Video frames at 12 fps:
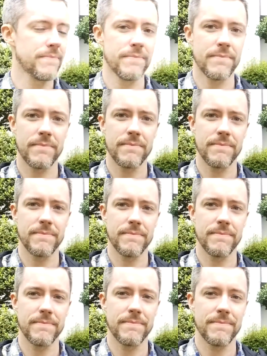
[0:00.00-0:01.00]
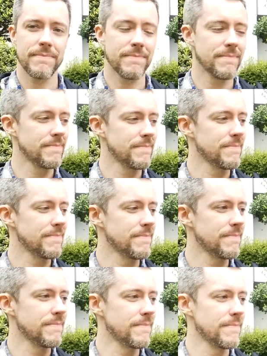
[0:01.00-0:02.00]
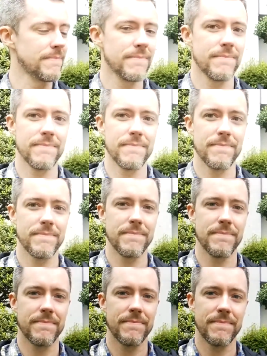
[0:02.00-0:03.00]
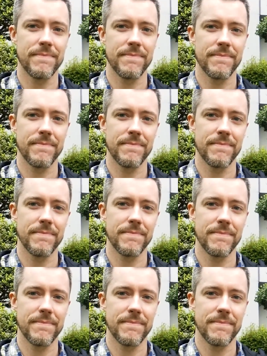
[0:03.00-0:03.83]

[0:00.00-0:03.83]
[no speech]